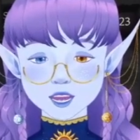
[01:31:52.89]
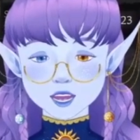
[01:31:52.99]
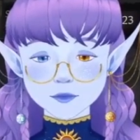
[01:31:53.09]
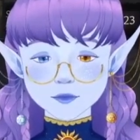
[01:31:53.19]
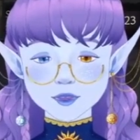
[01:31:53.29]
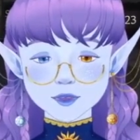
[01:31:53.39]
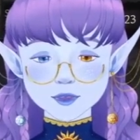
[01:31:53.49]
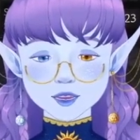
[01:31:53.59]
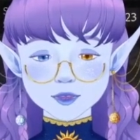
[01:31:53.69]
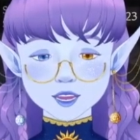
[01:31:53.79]
must set
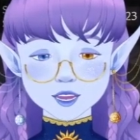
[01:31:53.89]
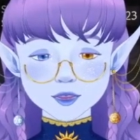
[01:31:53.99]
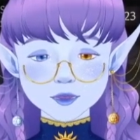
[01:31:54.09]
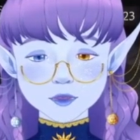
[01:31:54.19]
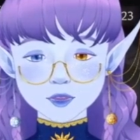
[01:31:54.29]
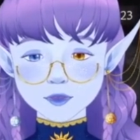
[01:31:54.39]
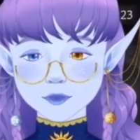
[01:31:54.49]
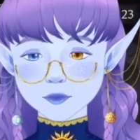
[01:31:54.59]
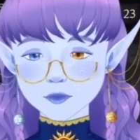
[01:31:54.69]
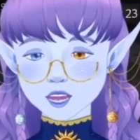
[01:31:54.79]
aside these childish
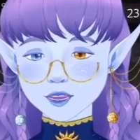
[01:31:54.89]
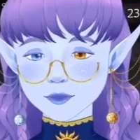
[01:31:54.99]
thoughts.